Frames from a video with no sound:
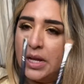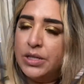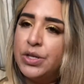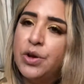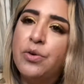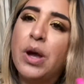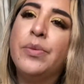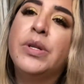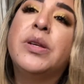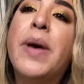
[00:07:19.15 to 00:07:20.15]
So it
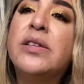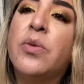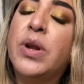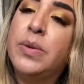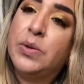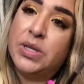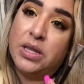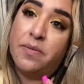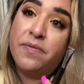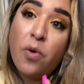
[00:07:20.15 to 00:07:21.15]
would depend on what I'm
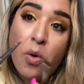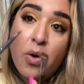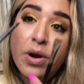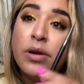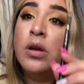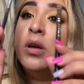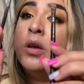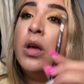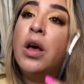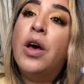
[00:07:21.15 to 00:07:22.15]
using them for.
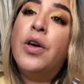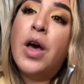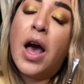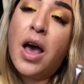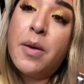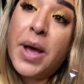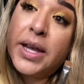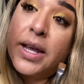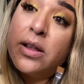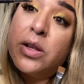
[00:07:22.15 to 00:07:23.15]
I
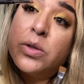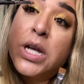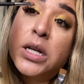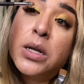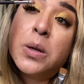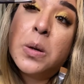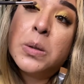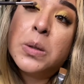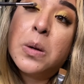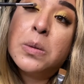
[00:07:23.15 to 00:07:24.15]
get a little technical,
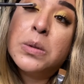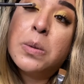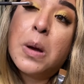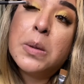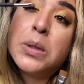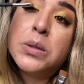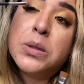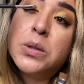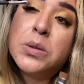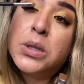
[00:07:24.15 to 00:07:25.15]
so I'll probably
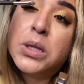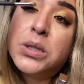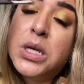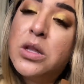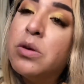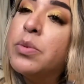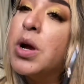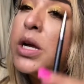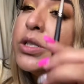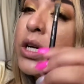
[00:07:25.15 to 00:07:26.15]
use a concealer
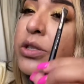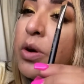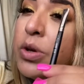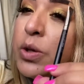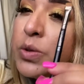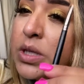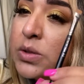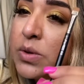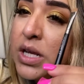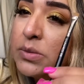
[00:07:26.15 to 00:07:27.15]
brush. I don't use
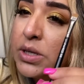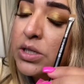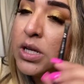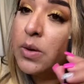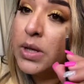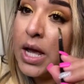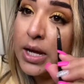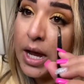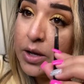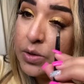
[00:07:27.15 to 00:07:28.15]
this one as much as I would
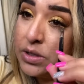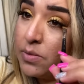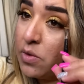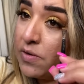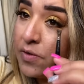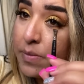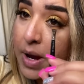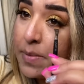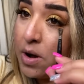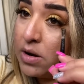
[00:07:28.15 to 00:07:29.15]
like. I use it more for
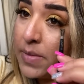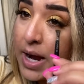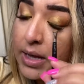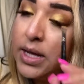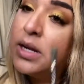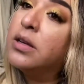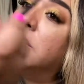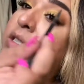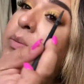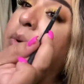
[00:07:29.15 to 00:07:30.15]
my bottom eyelid
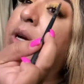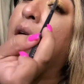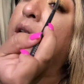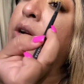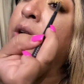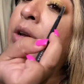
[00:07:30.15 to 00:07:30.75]
to put color.